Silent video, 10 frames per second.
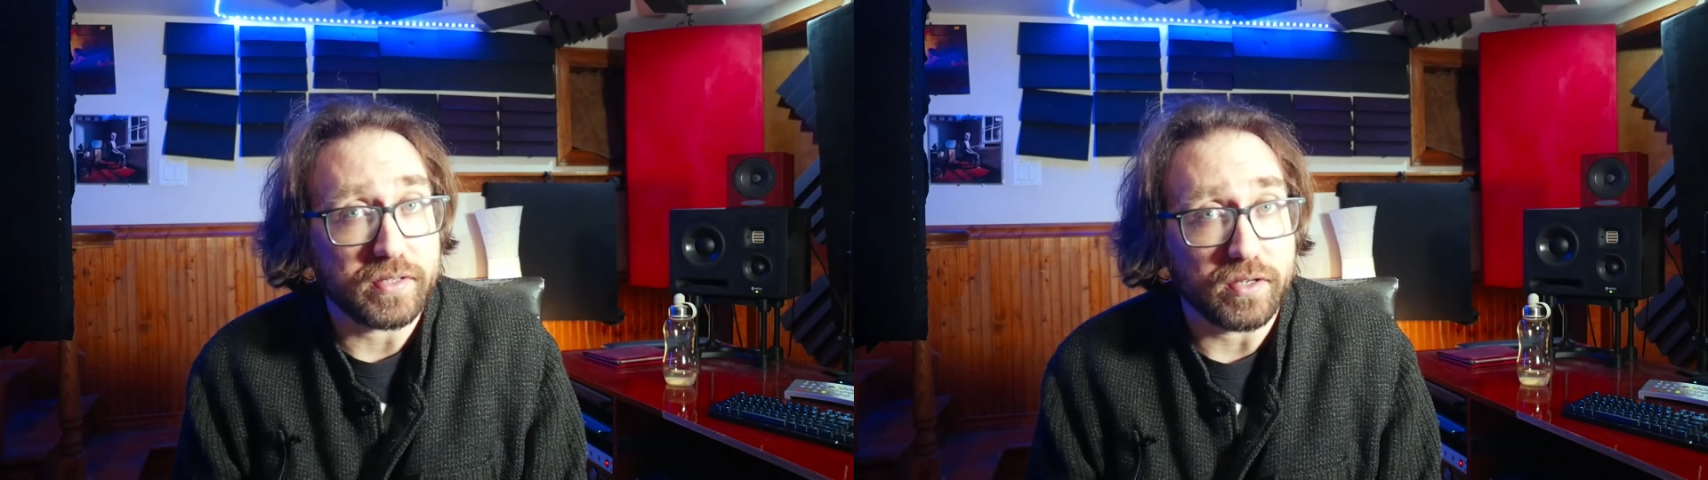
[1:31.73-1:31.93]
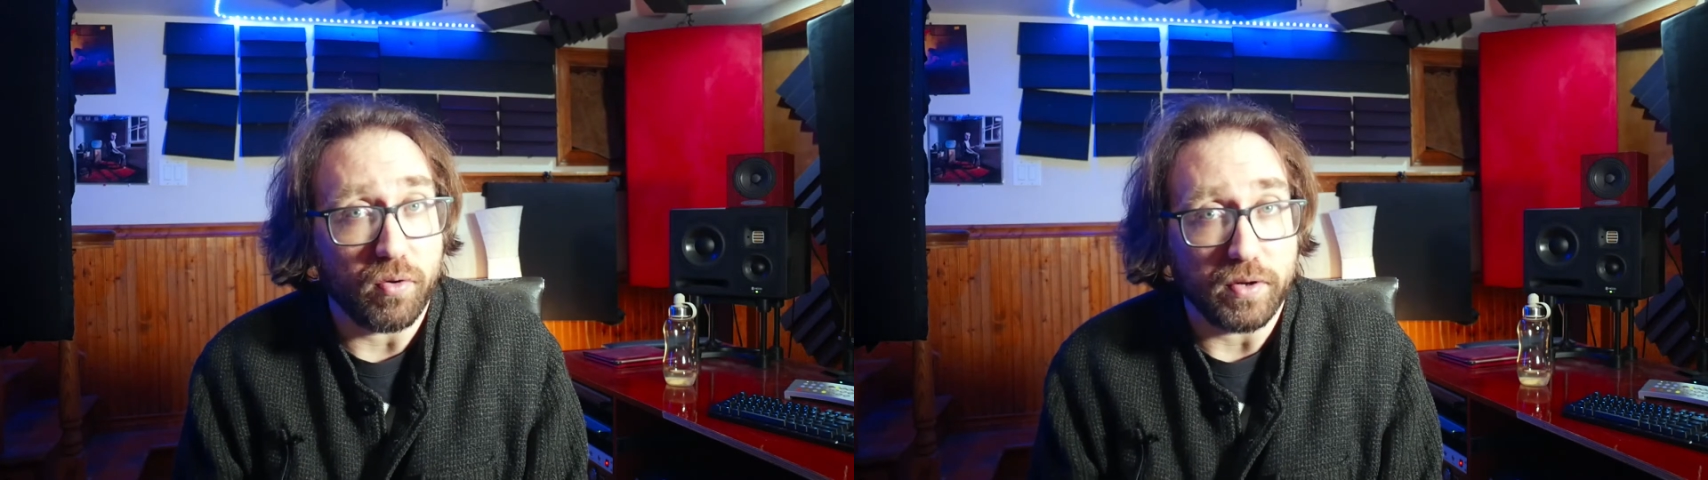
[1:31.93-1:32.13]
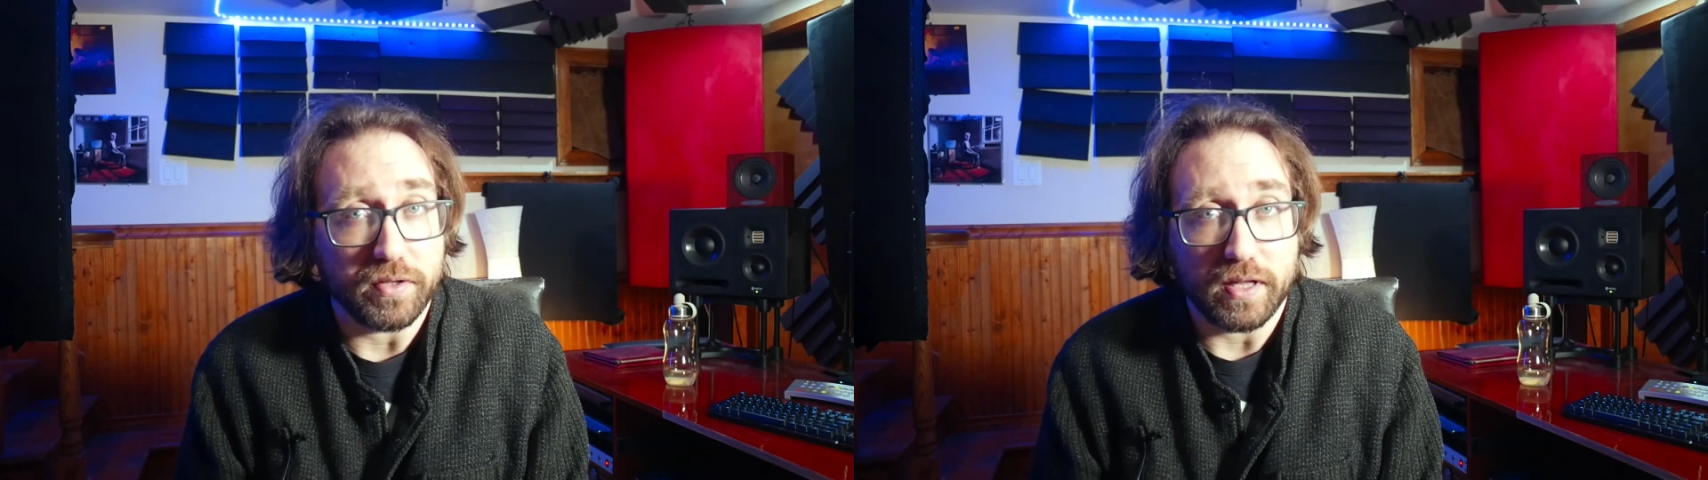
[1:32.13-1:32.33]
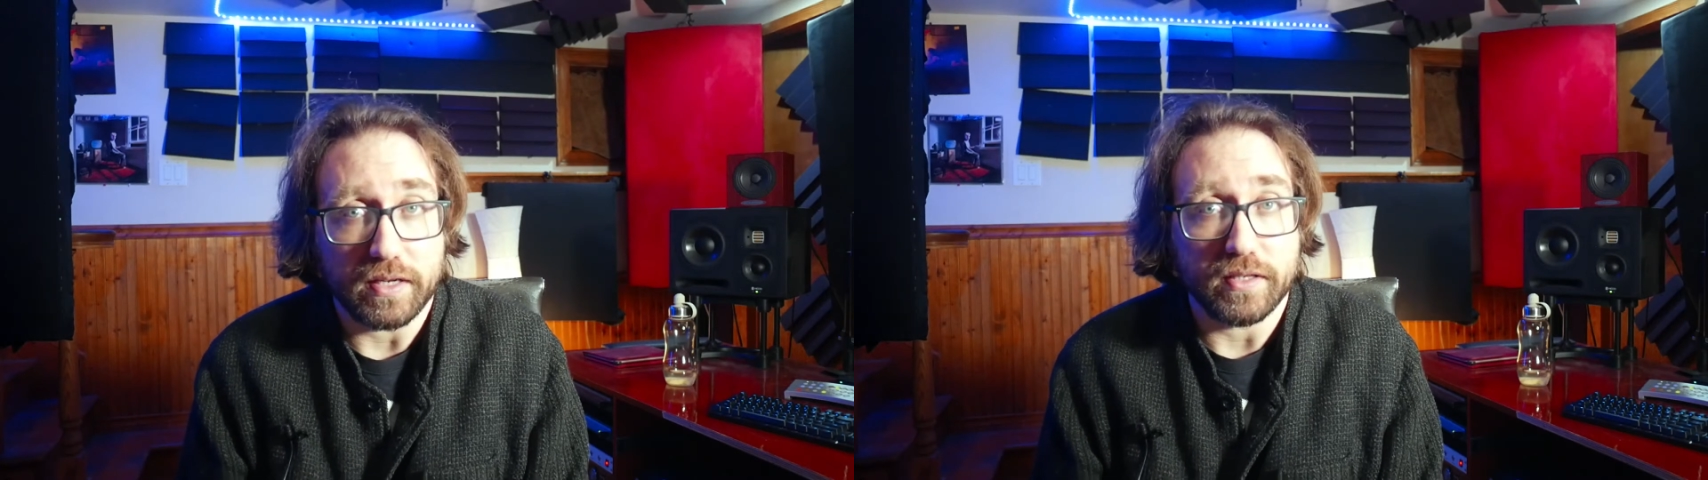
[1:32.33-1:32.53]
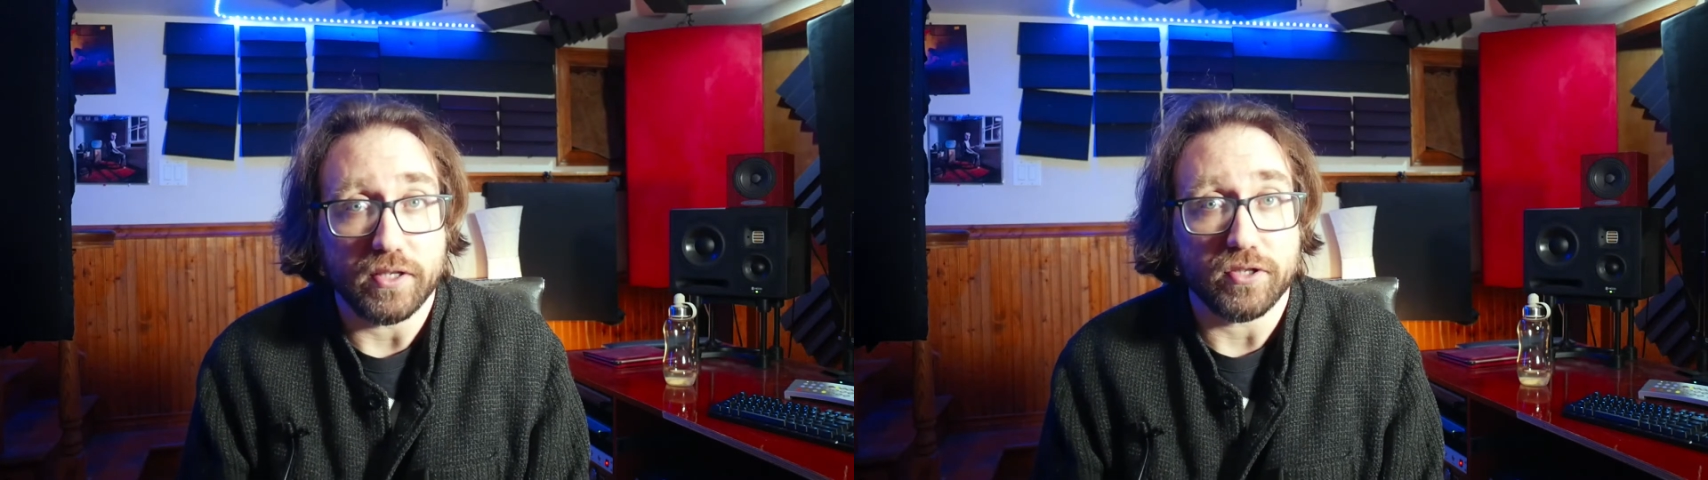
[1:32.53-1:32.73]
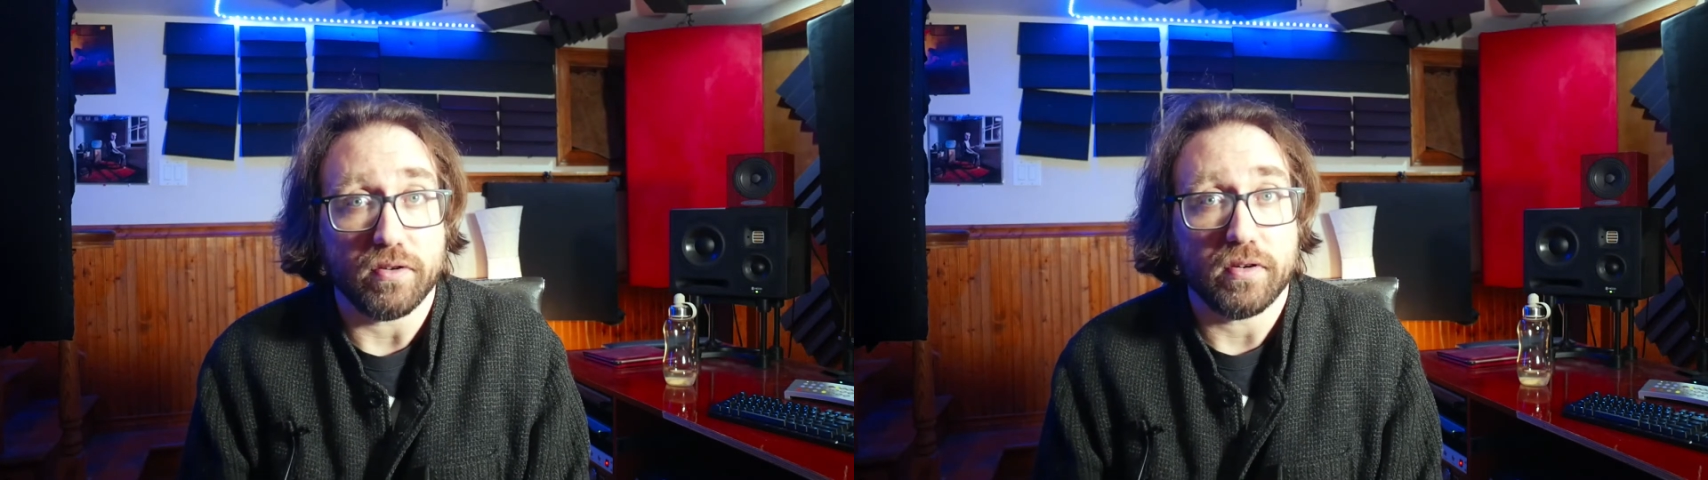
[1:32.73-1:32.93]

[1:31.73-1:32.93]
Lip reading: going to that teacher.